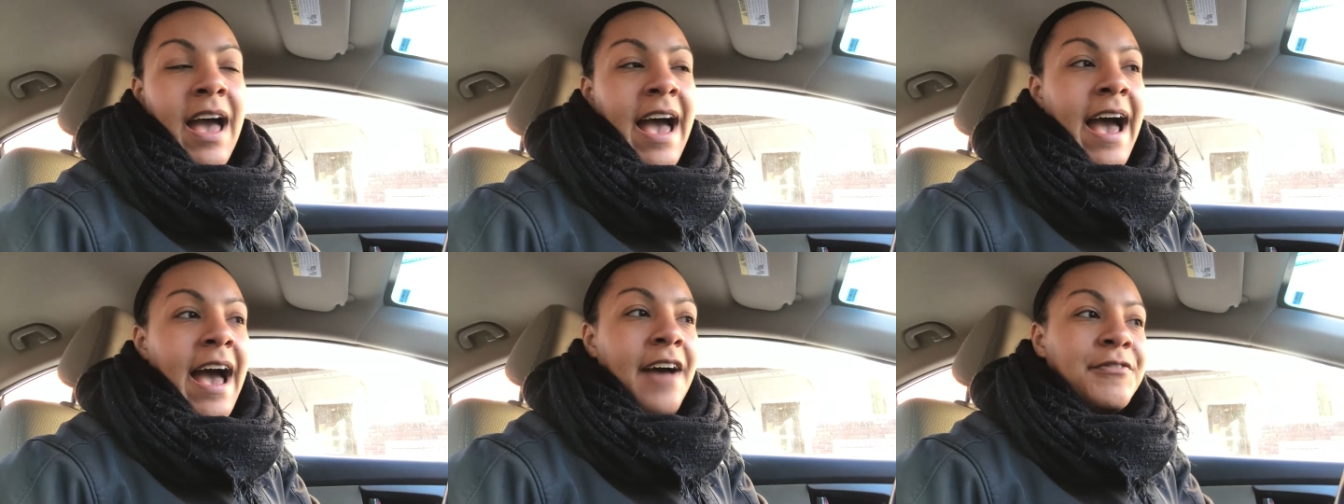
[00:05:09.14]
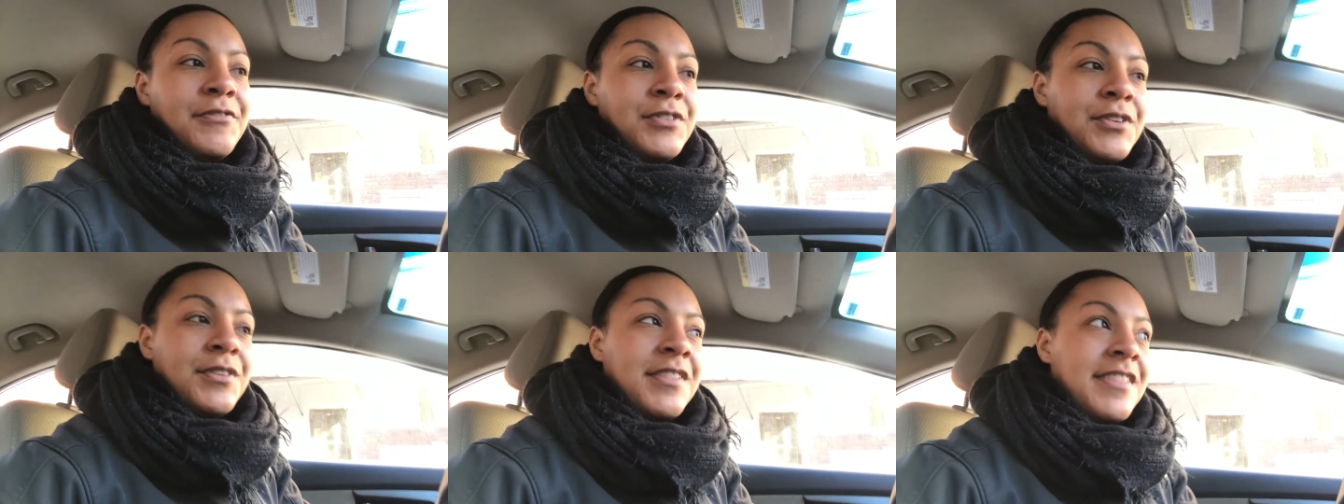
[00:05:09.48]

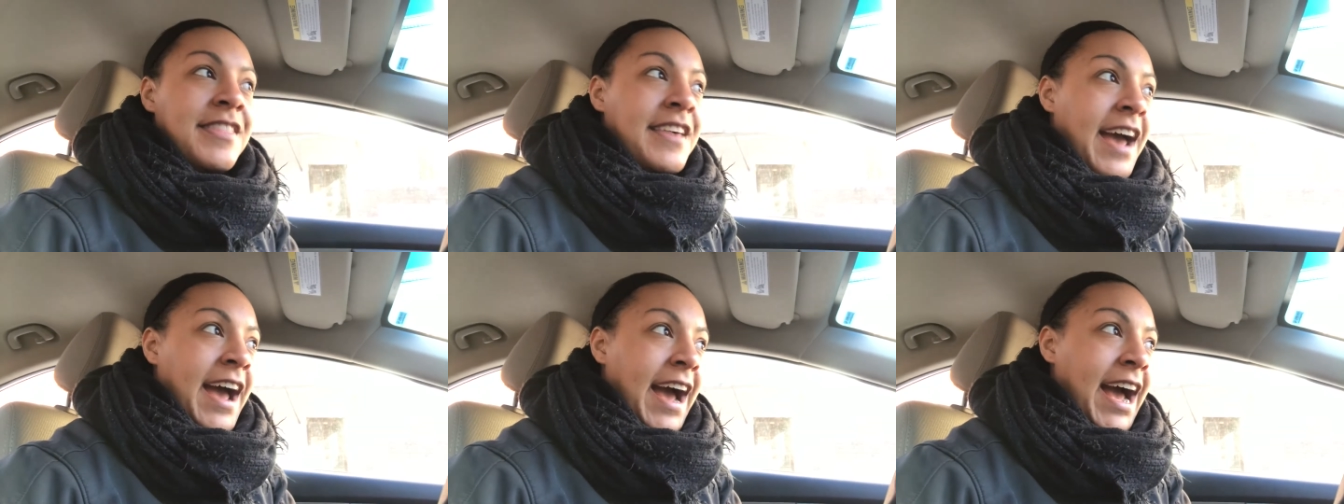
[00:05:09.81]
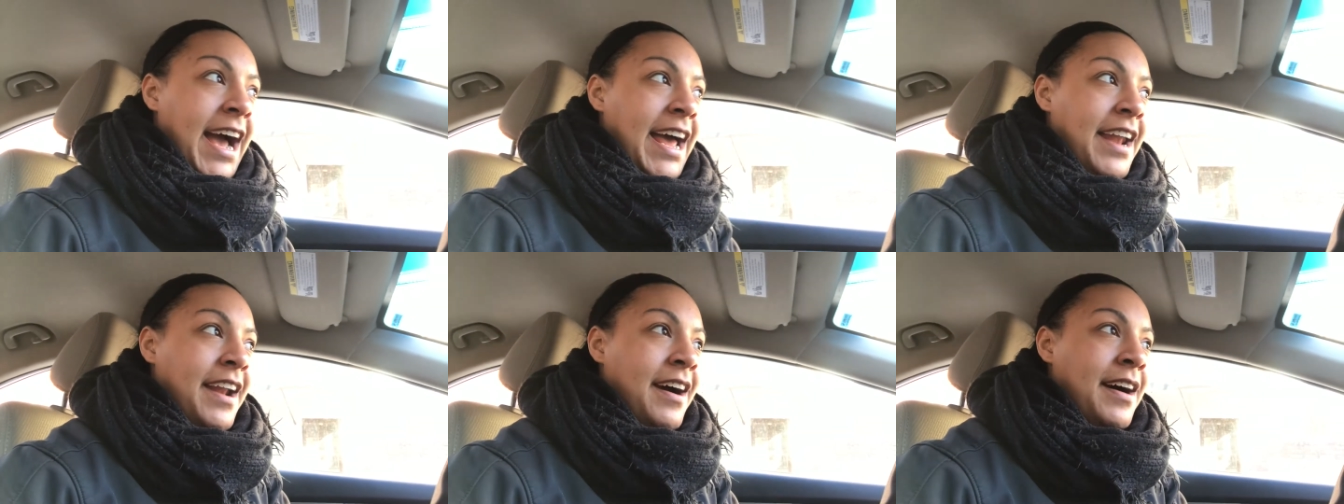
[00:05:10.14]
After
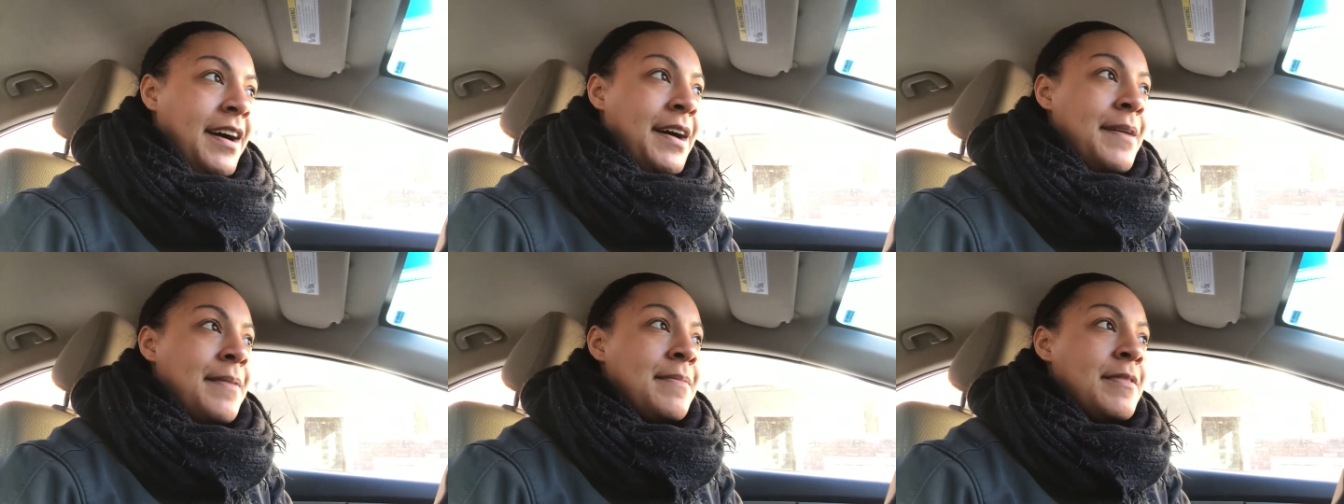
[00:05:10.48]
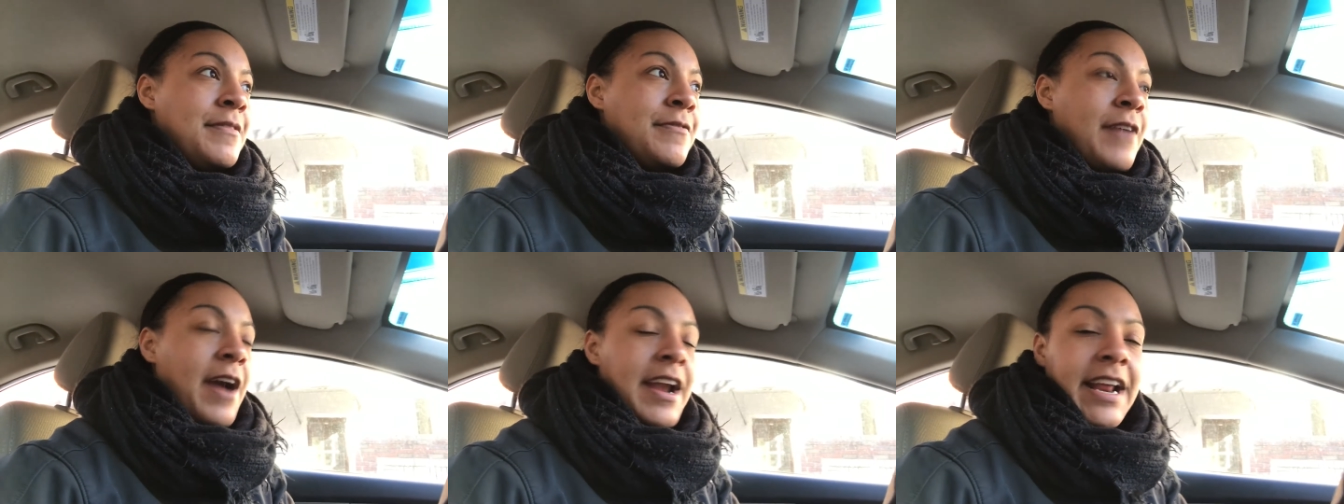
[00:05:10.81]
that,
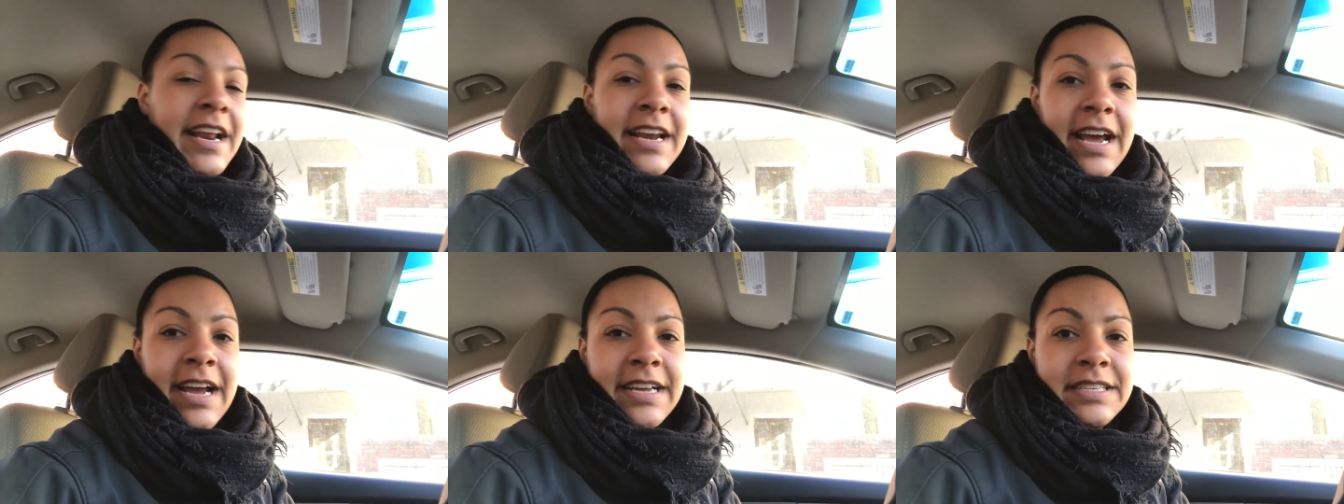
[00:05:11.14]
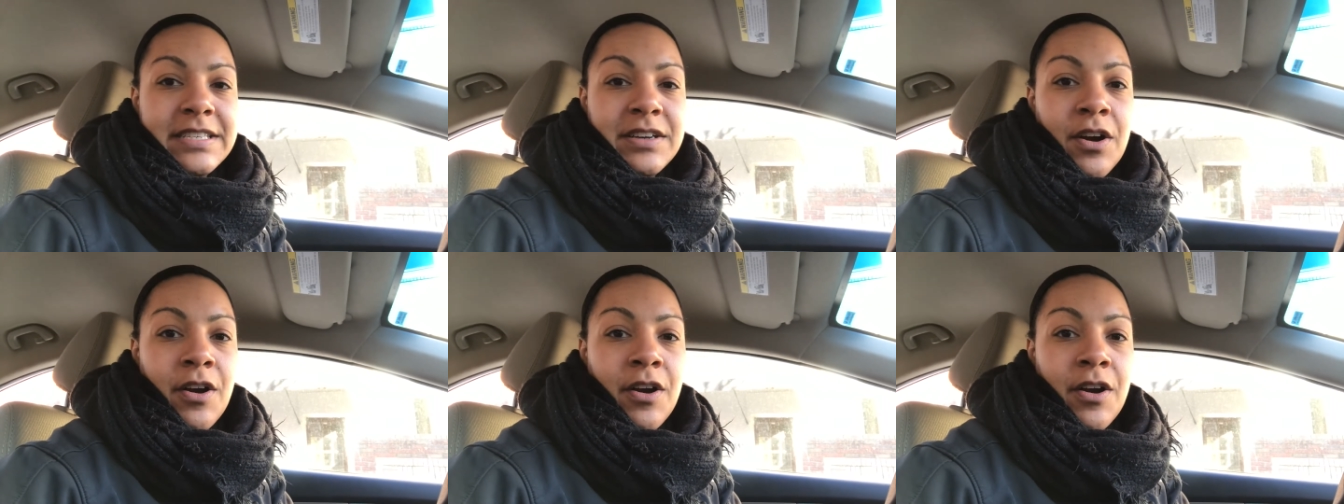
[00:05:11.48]
Friday nights